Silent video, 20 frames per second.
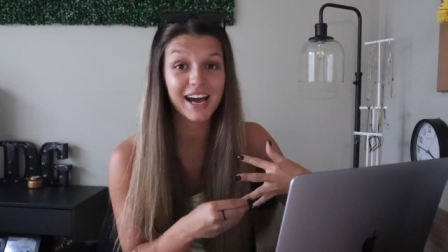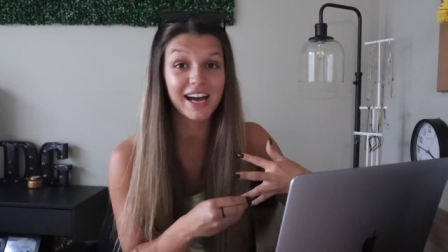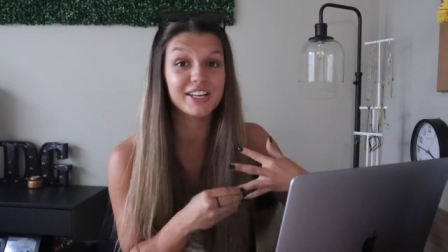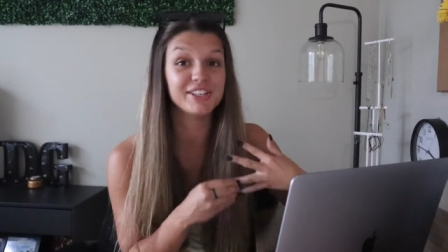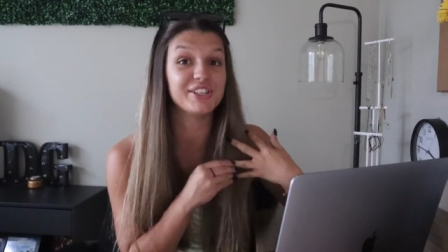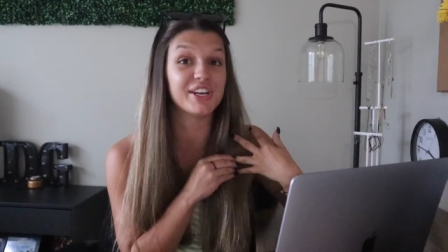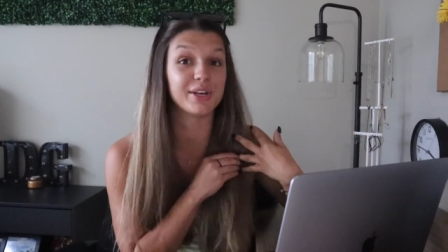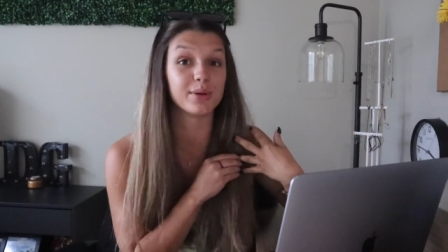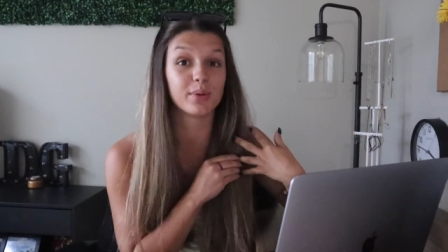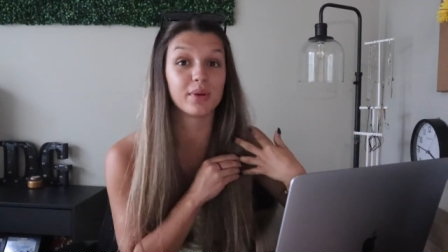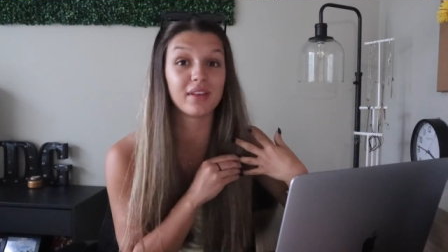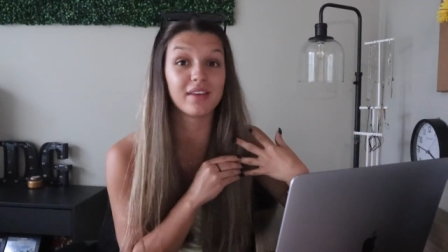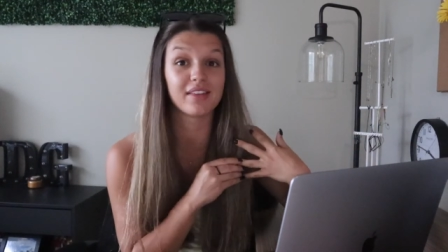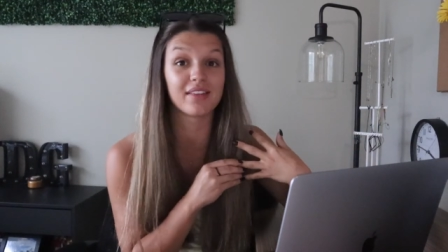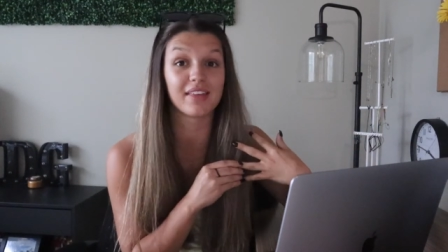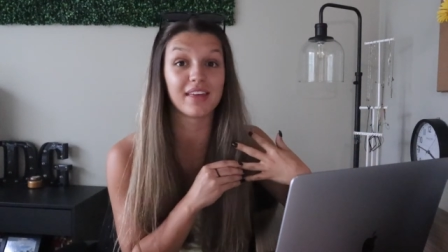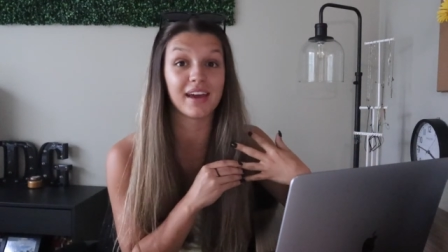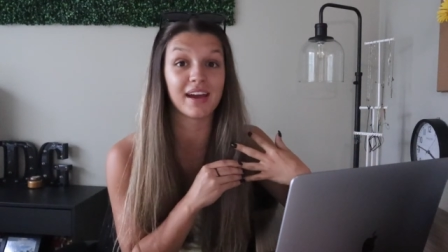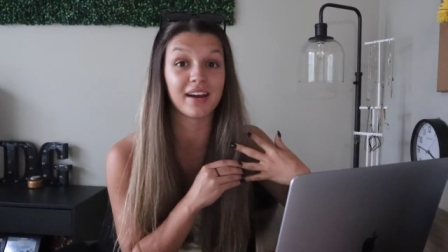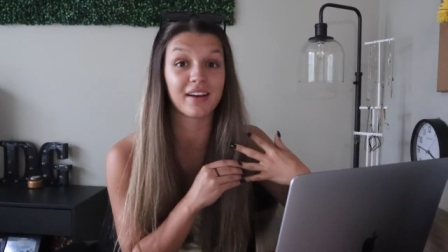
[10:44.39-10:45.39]
I genuinely
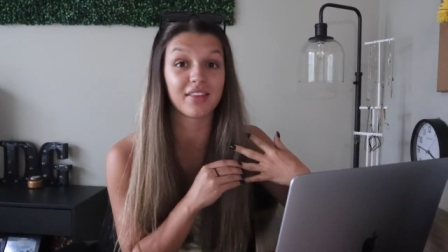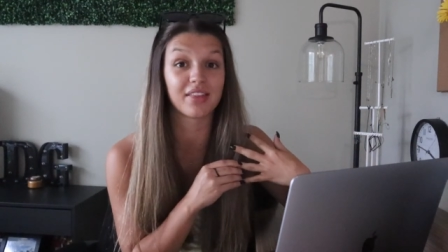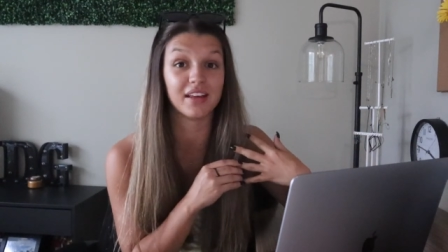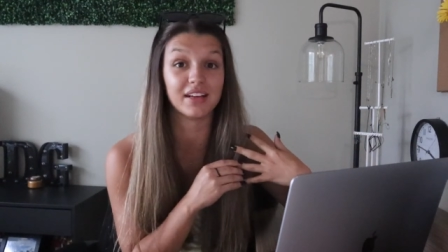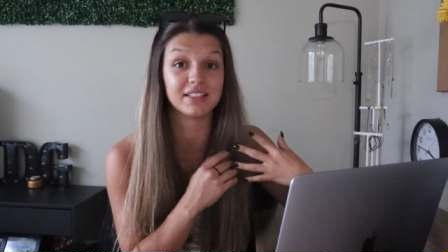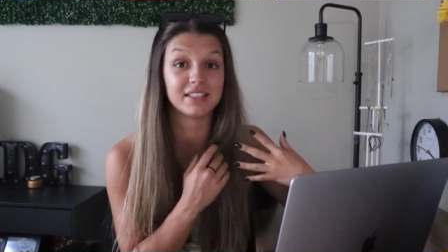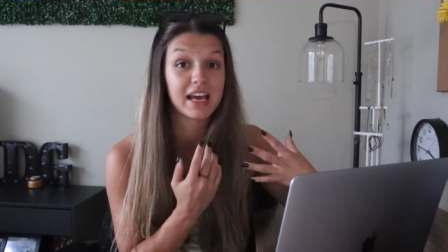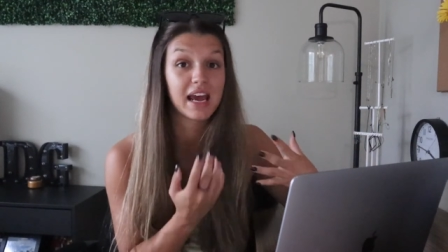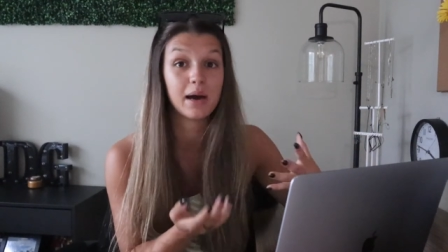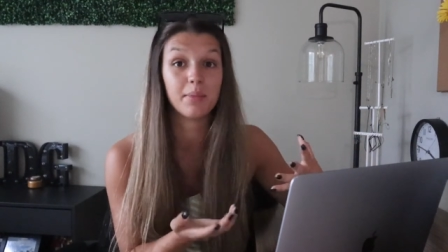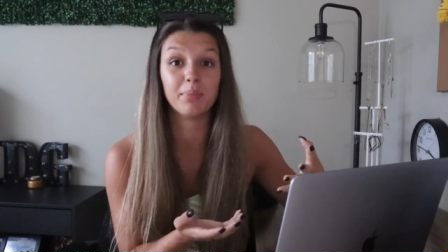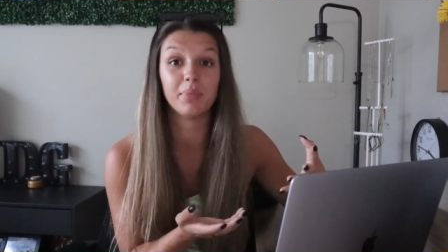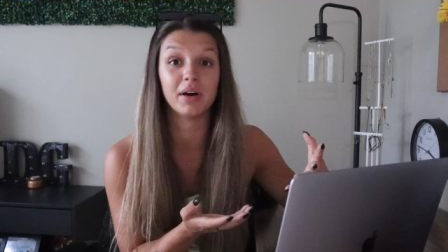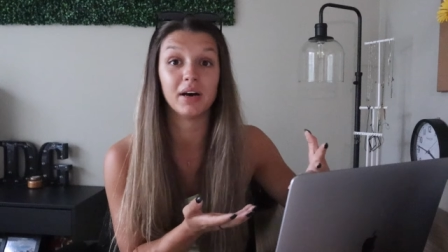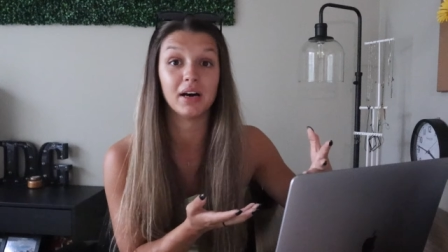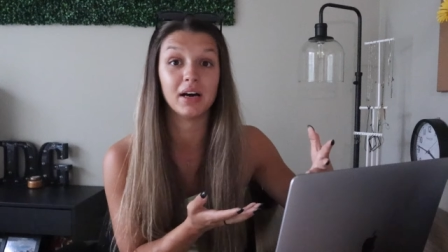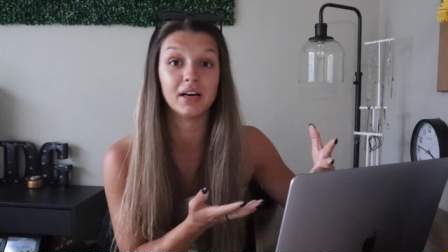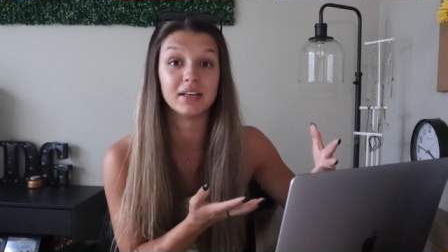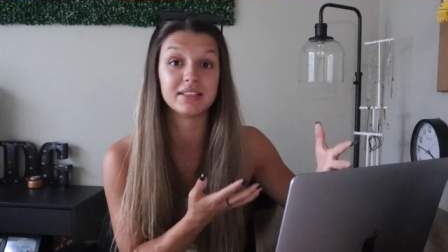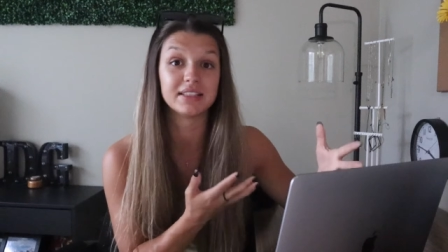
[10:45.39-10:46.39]
think the
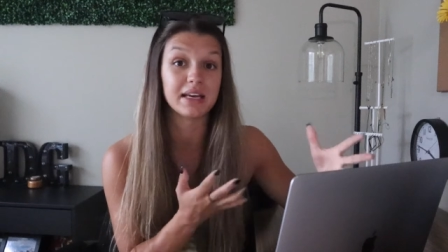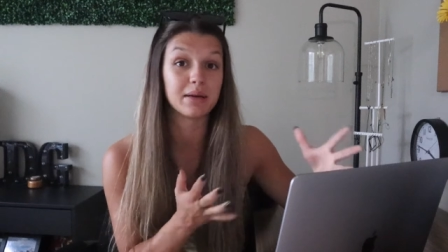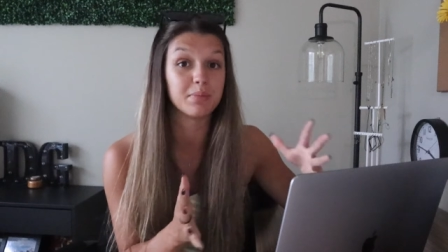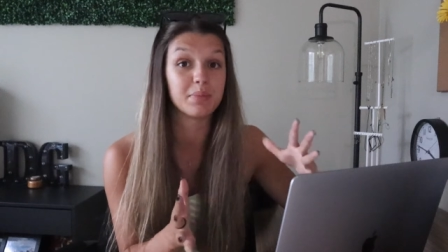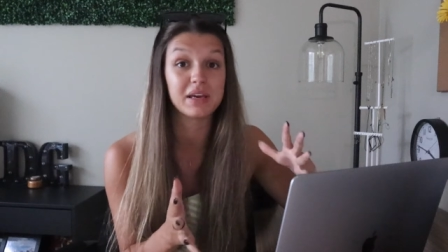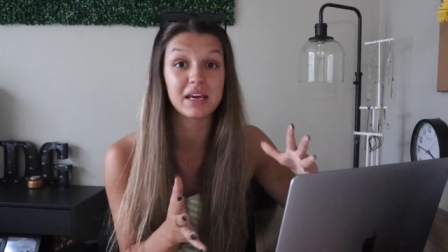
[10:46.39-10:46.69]
Tampa, St.